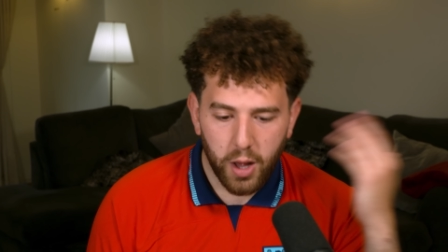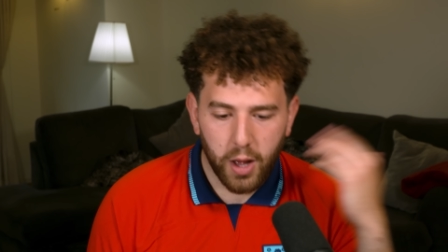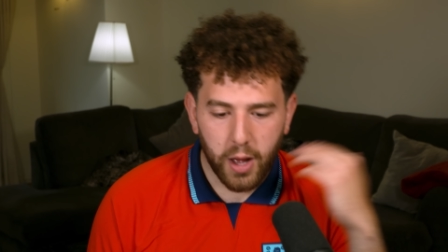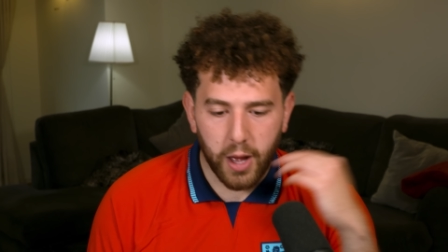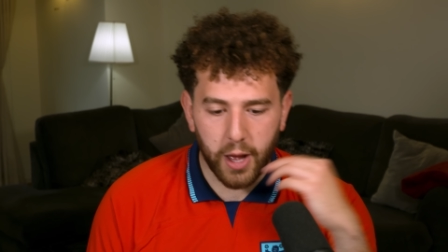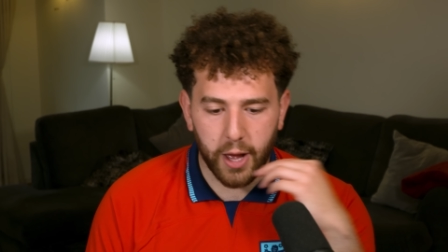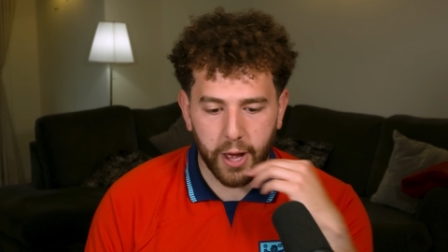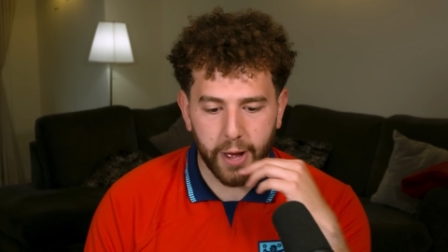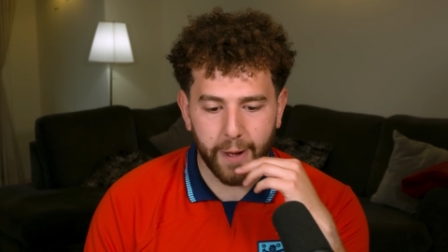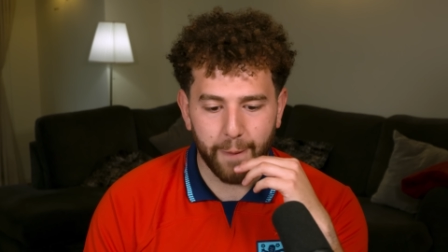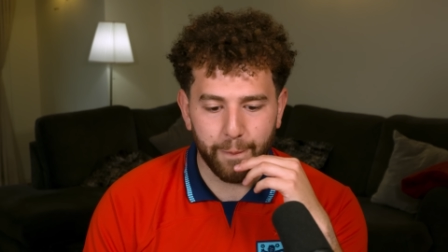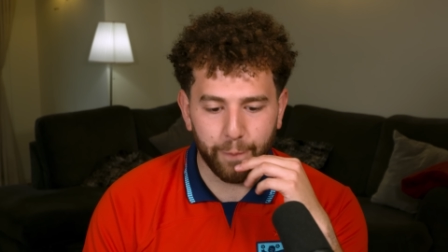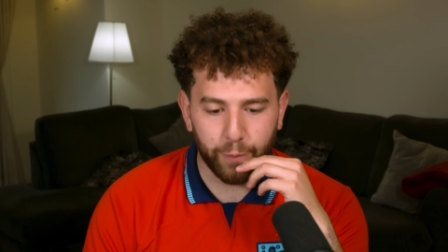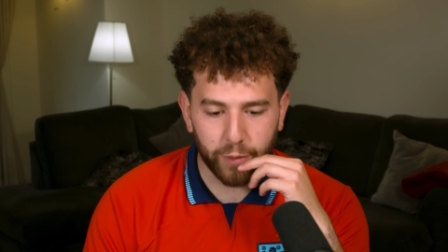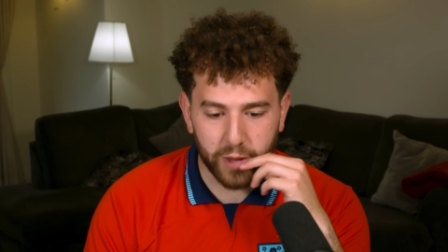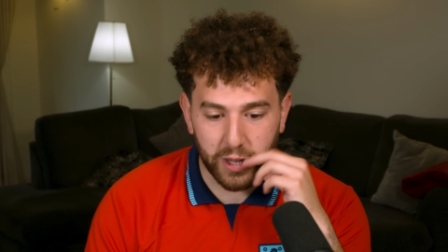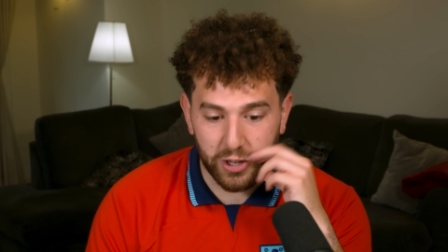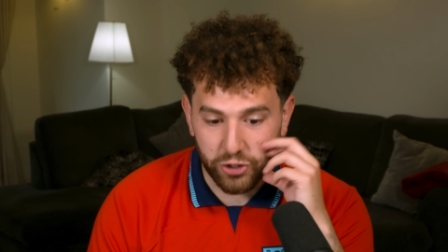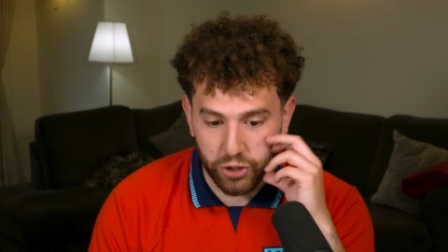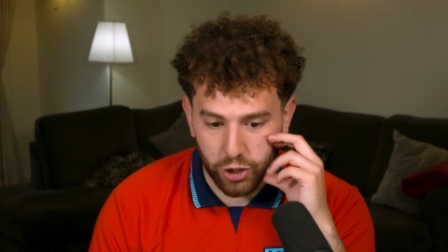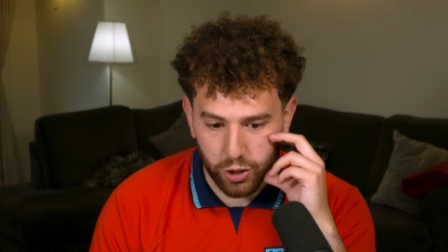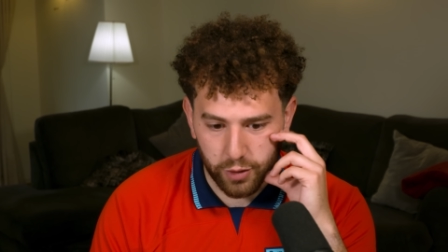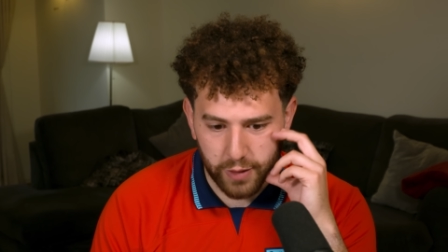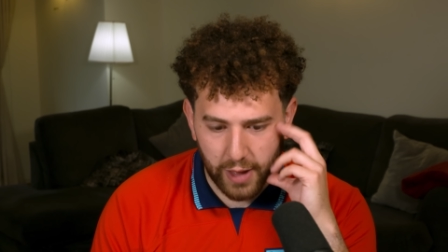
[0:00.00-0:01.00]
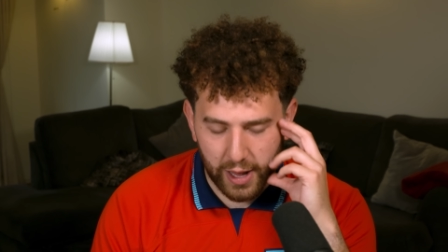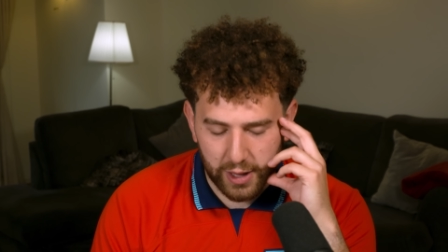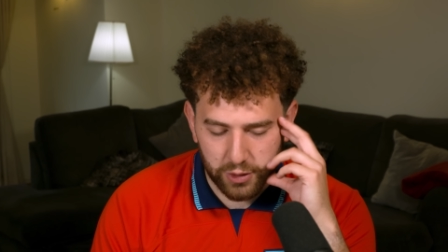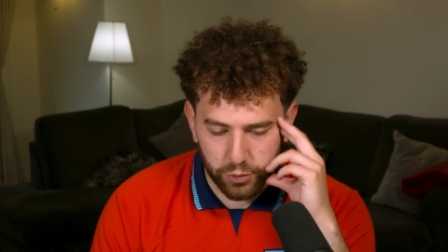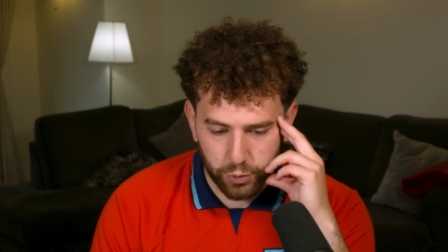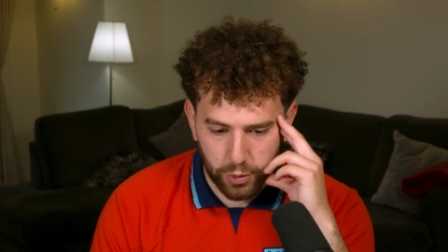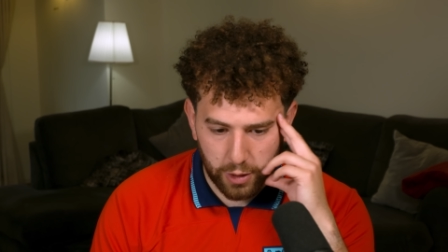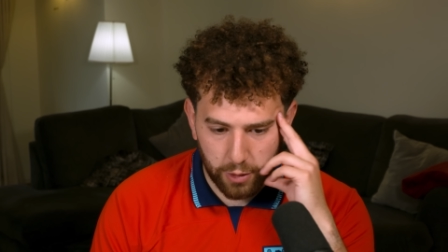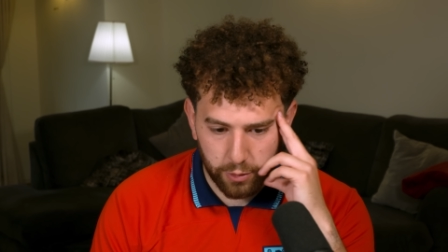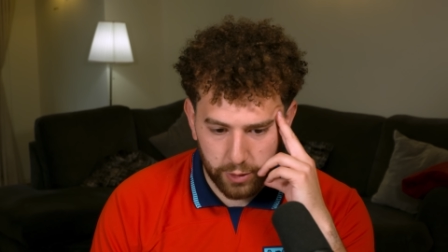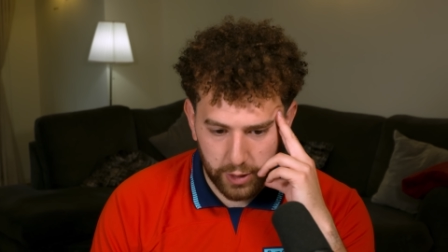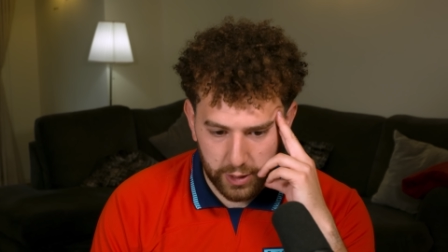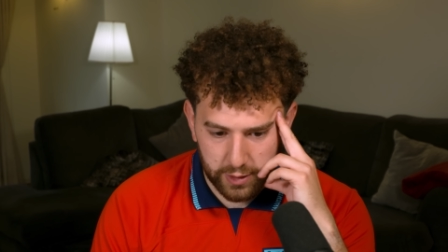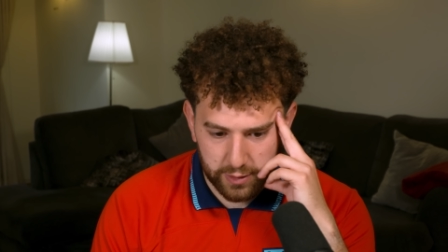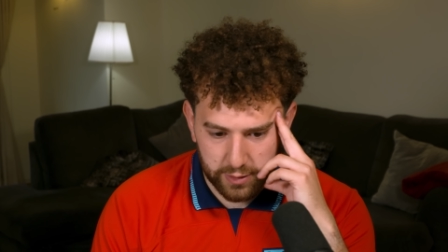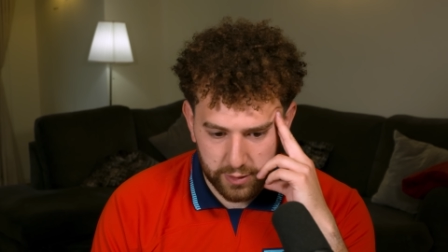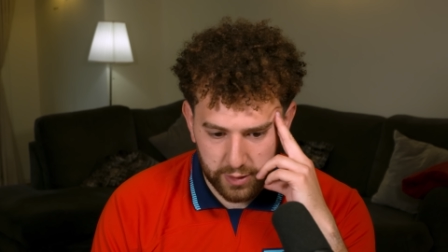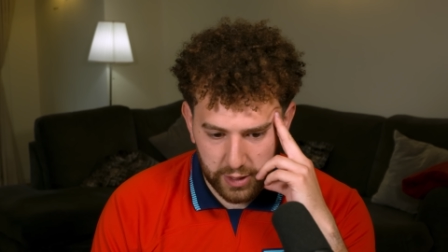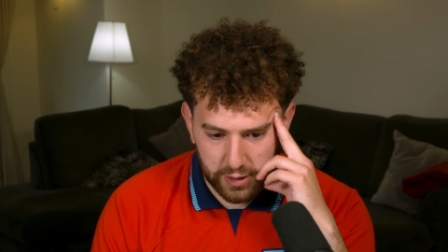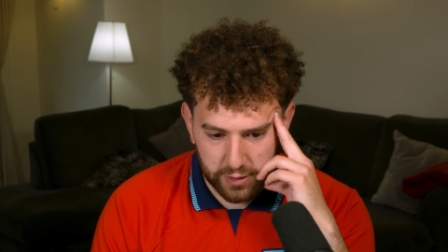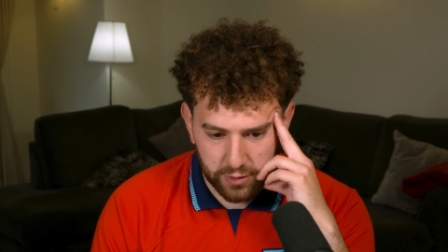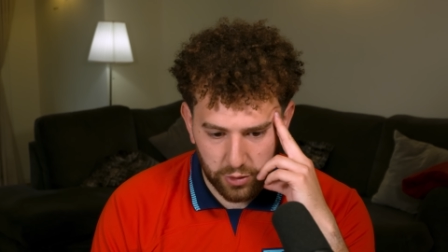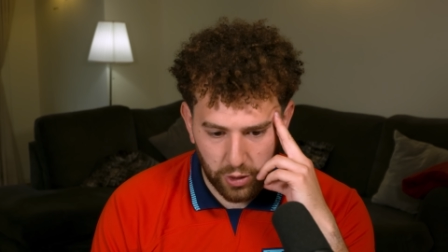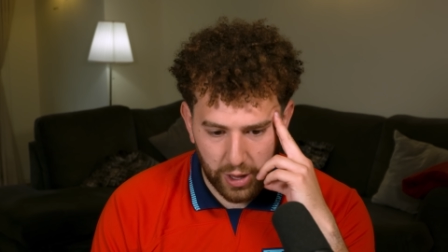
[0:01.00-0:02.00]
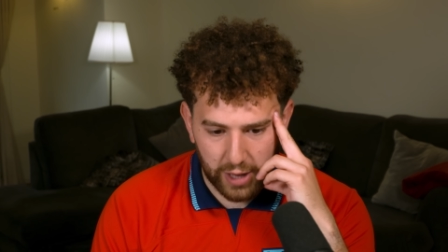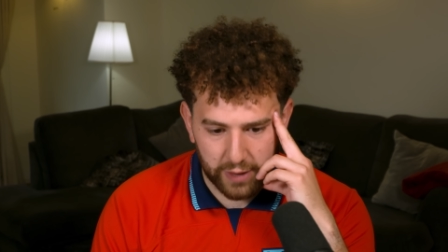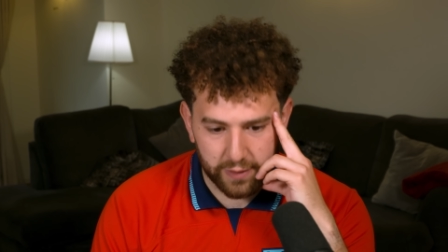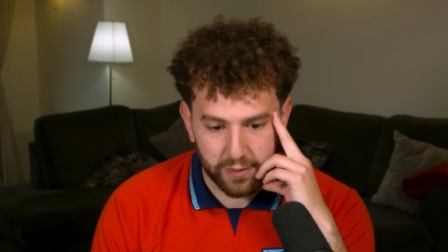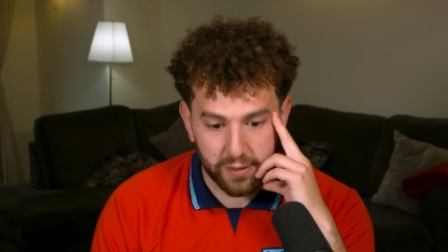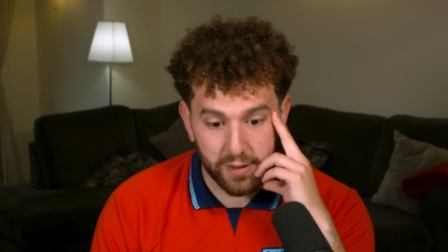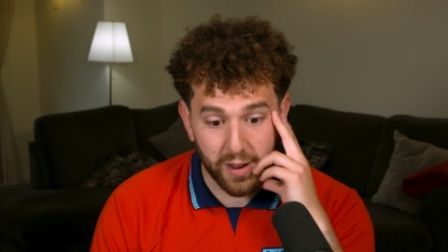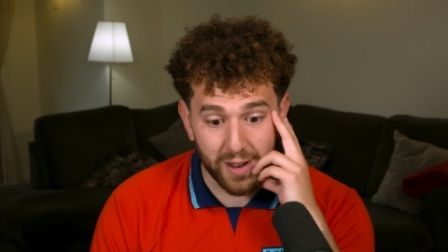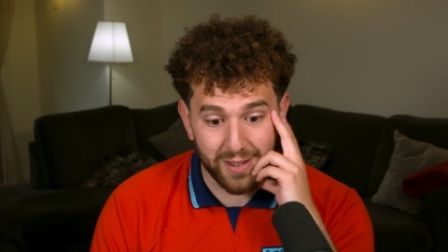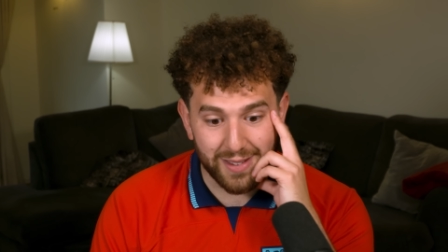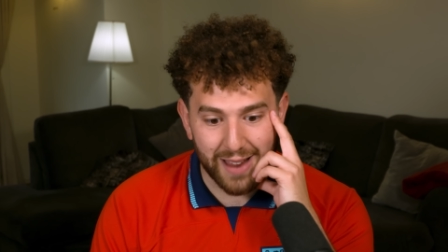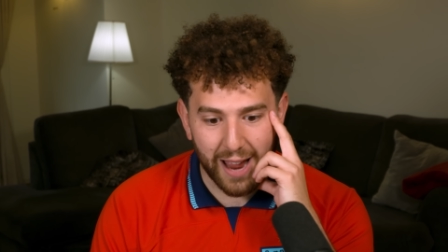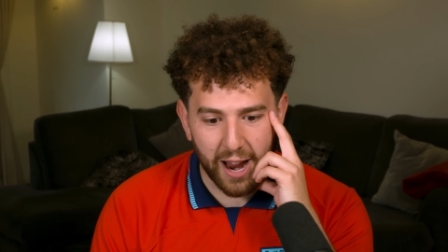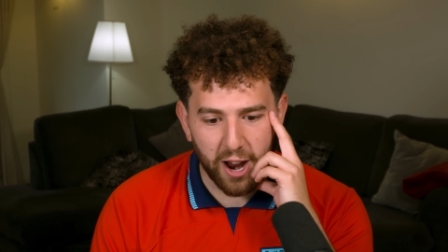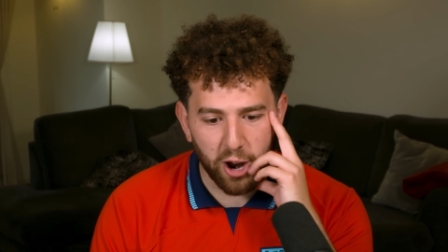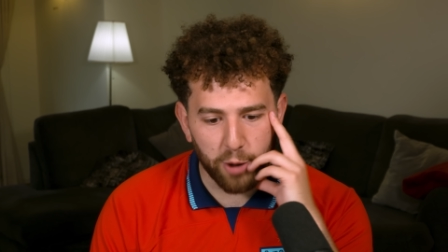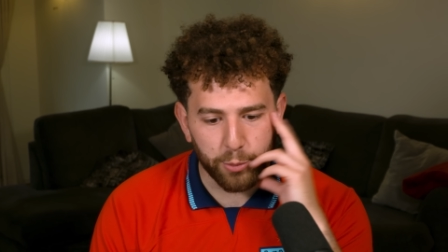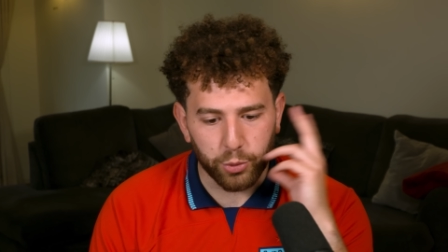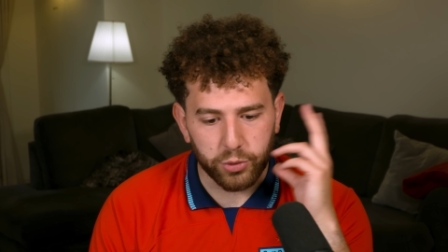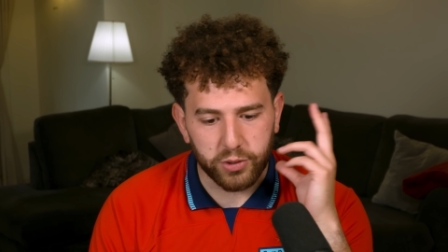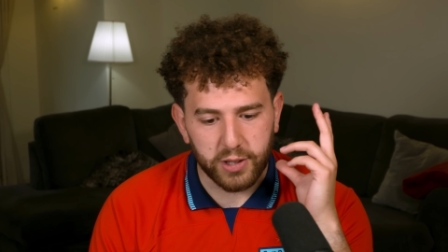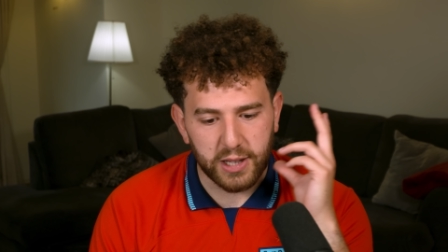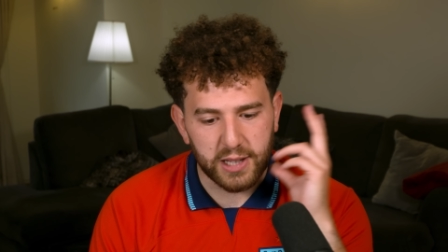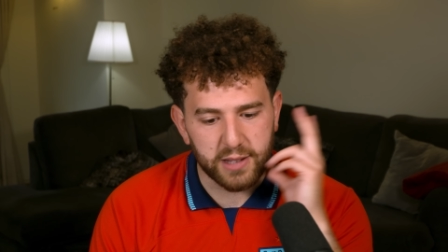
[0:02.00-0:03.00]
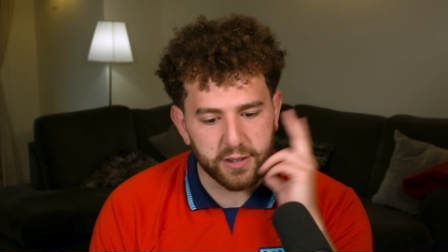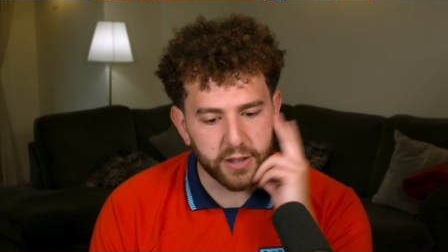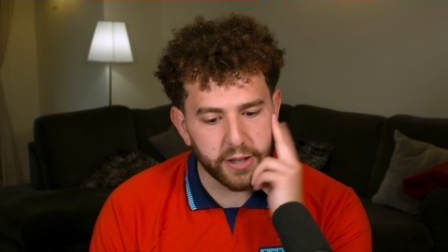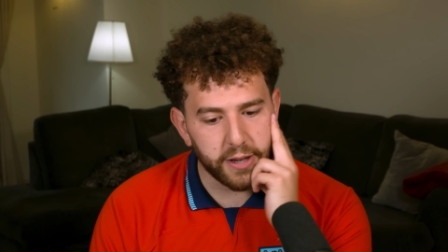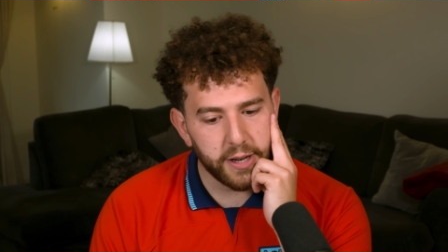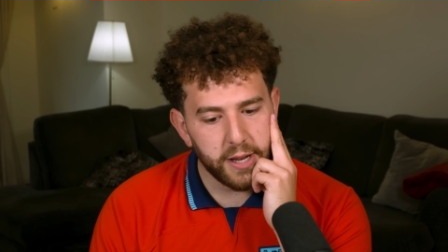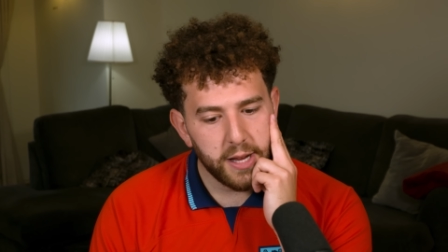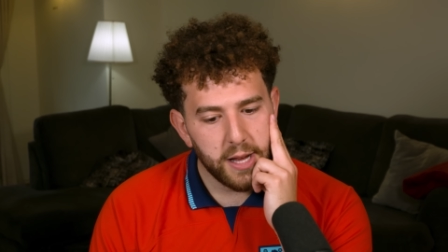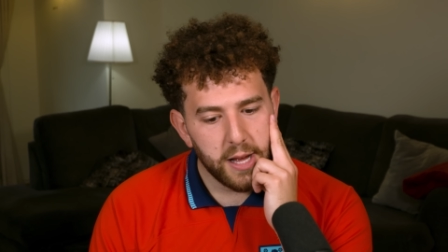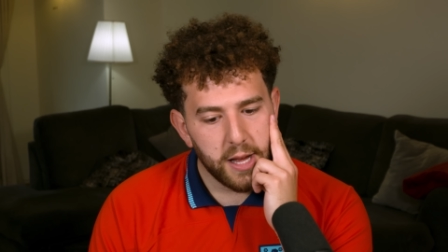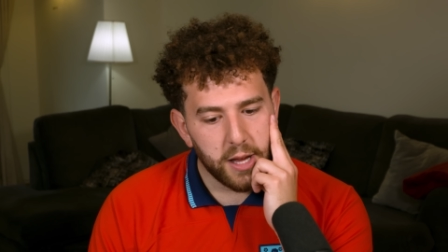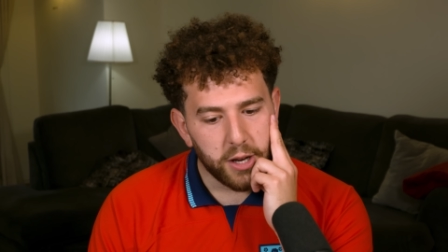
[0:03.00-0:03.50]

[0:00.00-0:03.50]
um, can do that as well, and he's he's not had a terrible season.